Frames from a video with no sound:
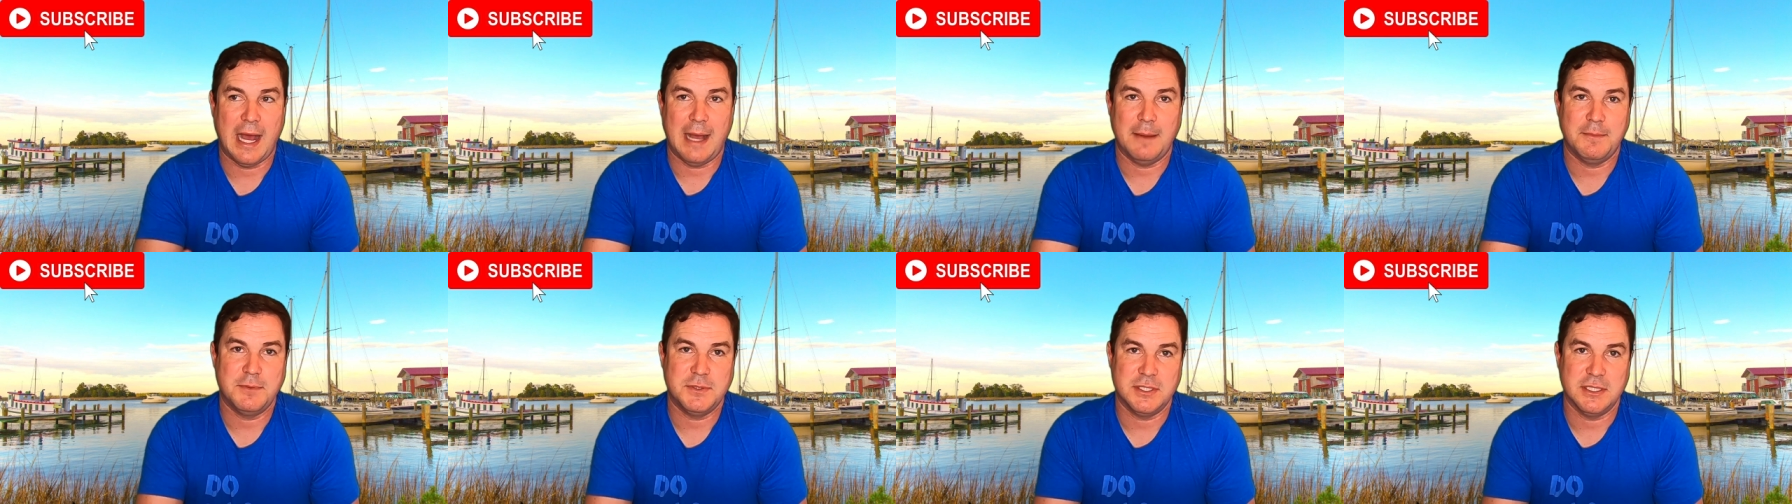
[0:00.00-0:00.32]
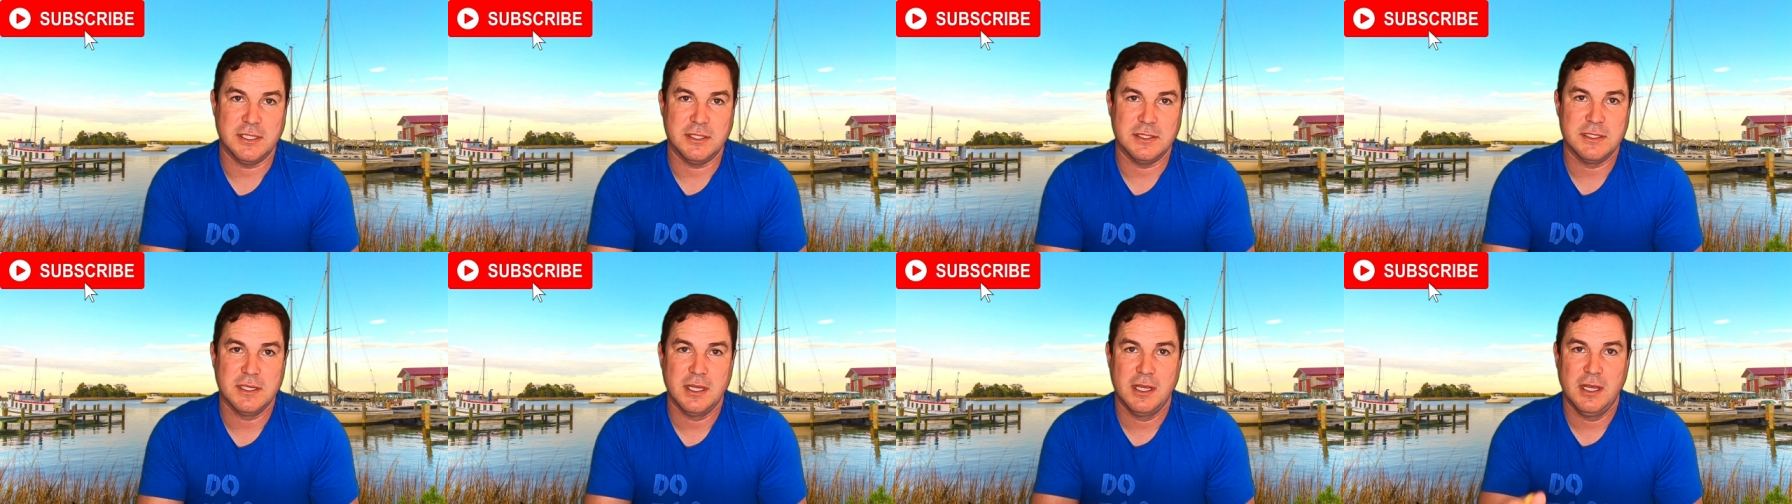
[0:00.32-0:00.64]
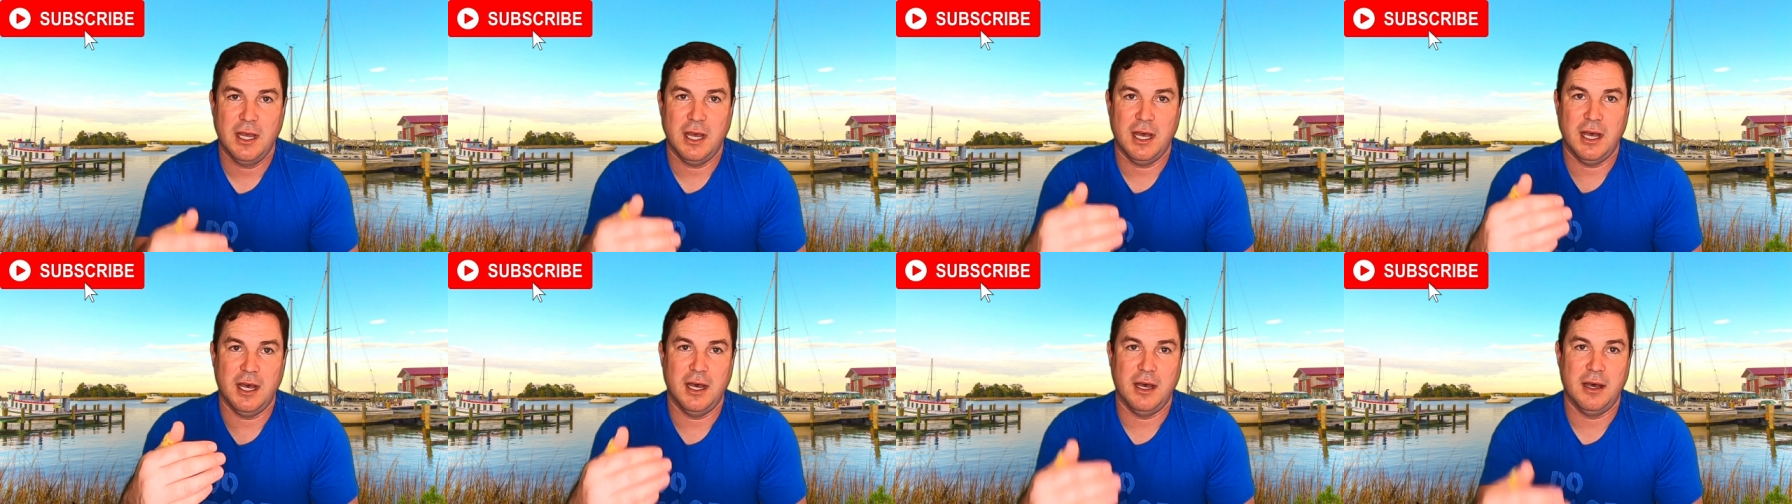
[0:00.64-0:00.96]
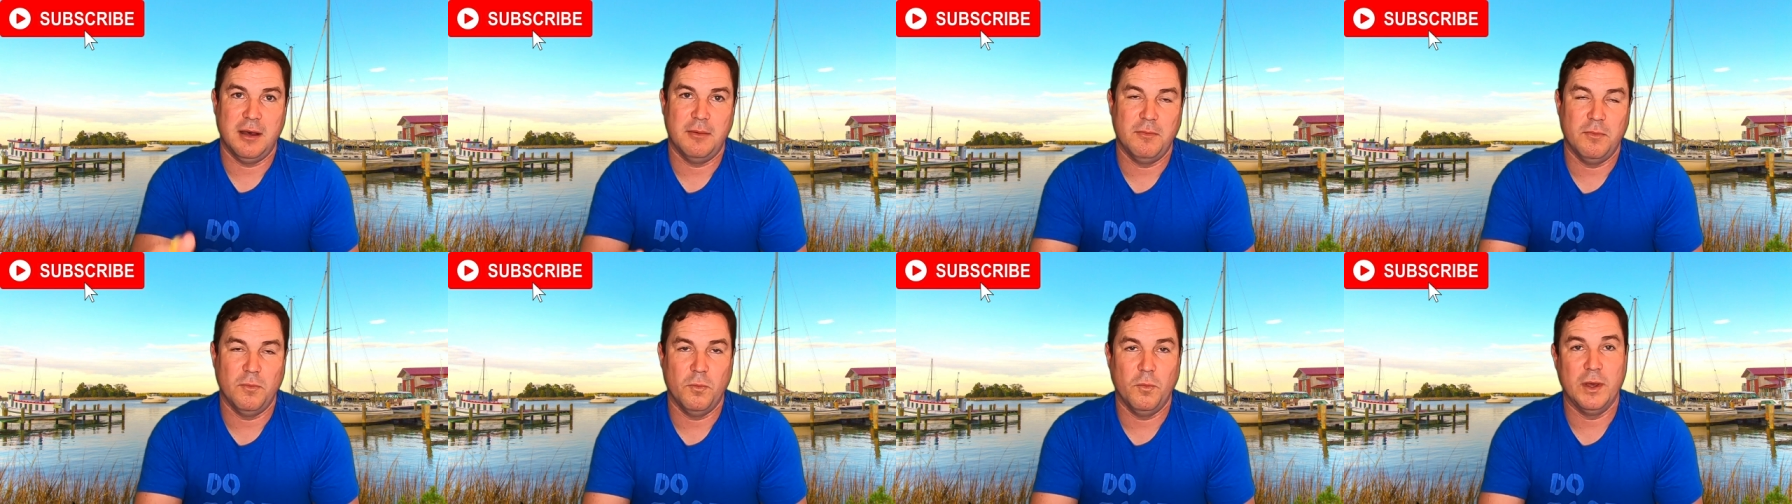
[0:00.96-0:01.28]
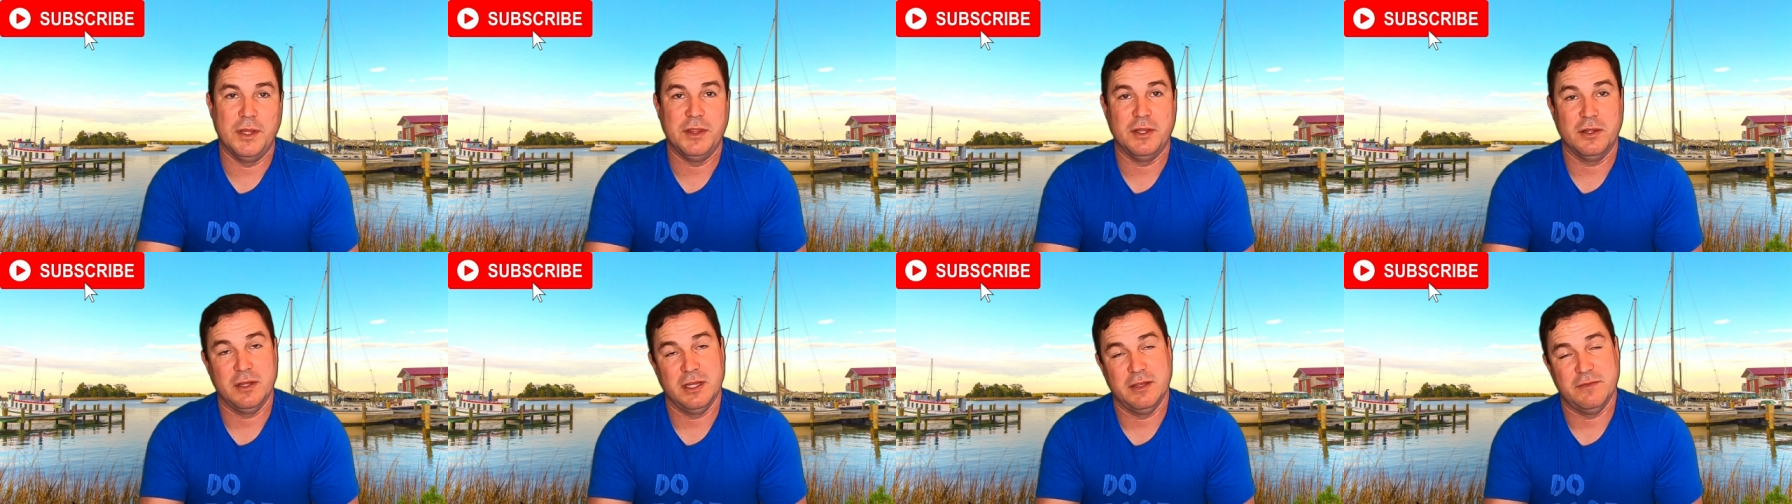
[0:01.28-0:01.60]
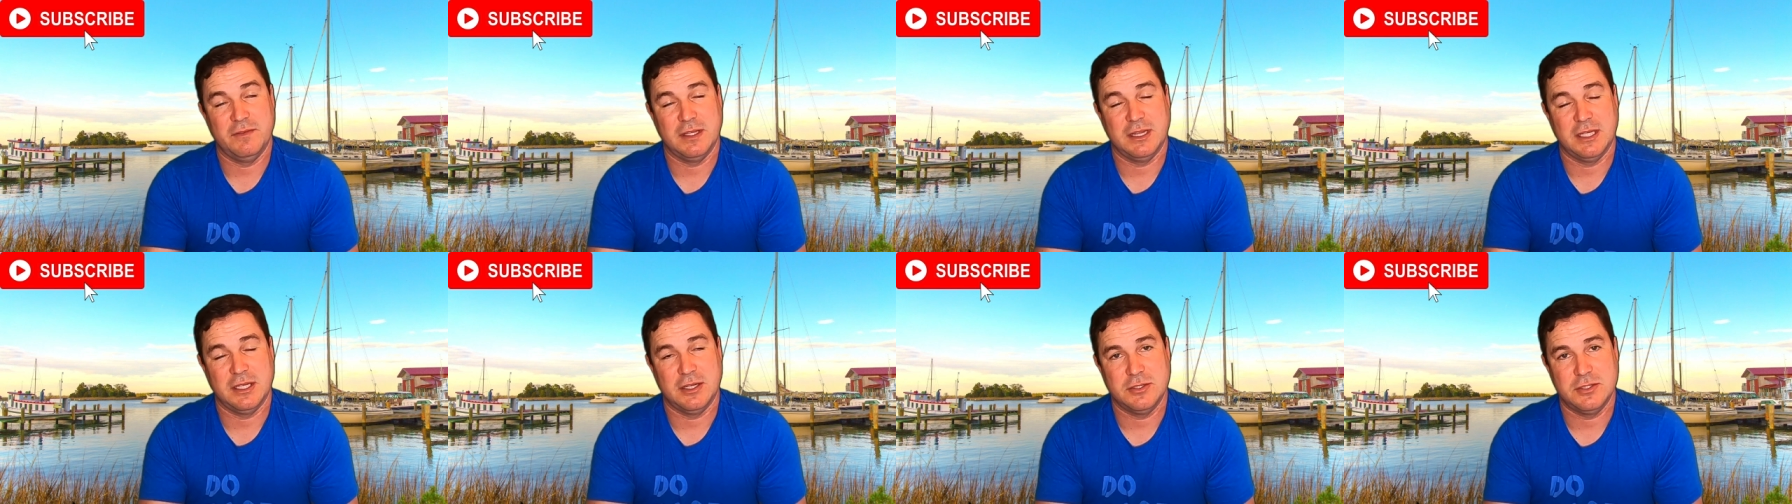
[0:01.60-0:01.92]
options when they're
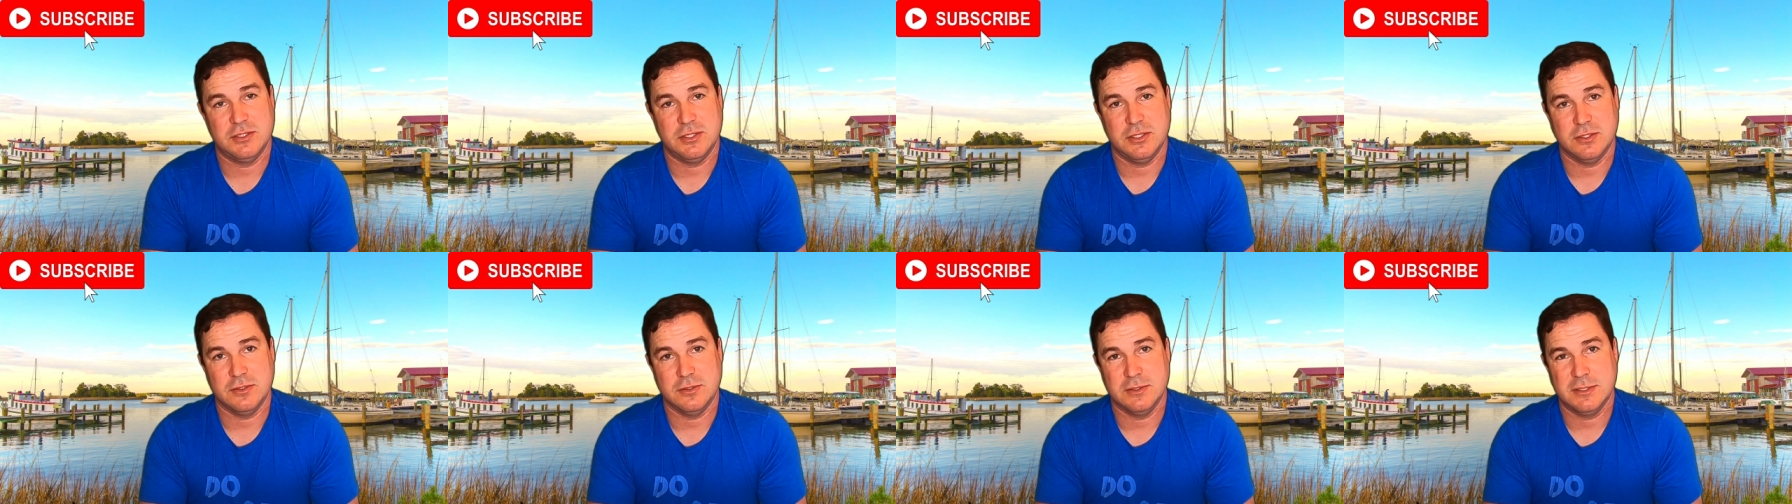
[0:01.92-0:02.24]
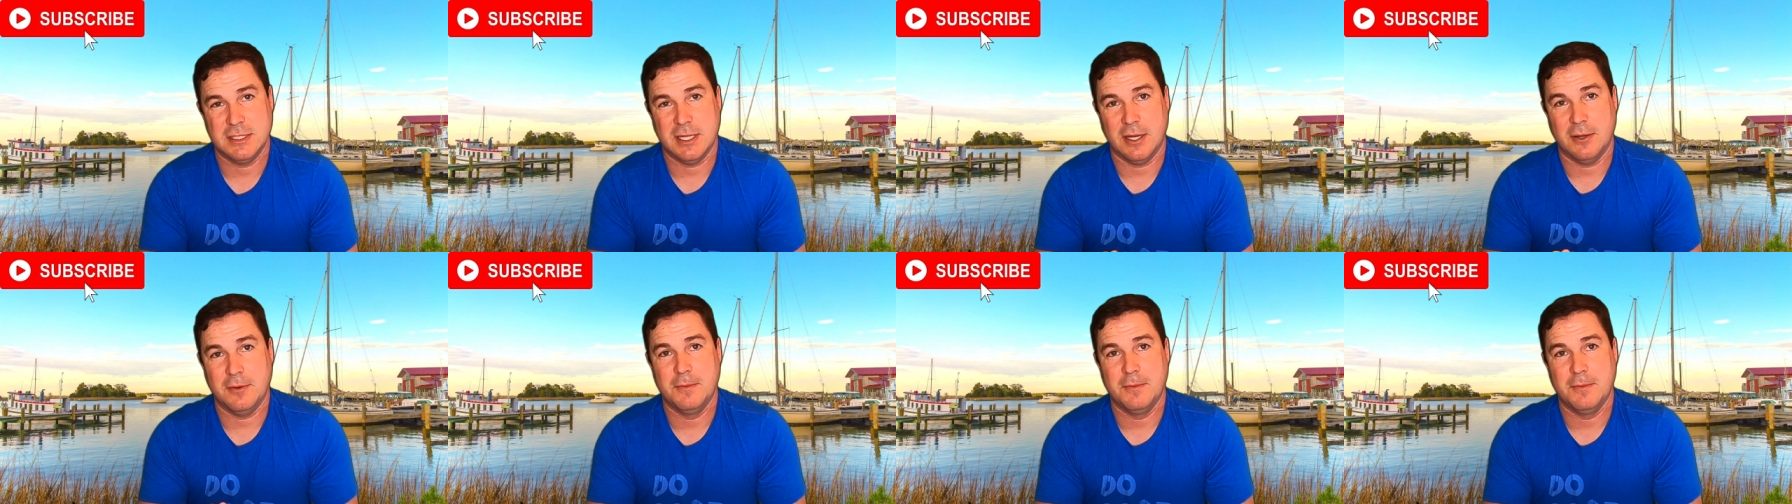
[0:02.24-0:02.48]
living there too.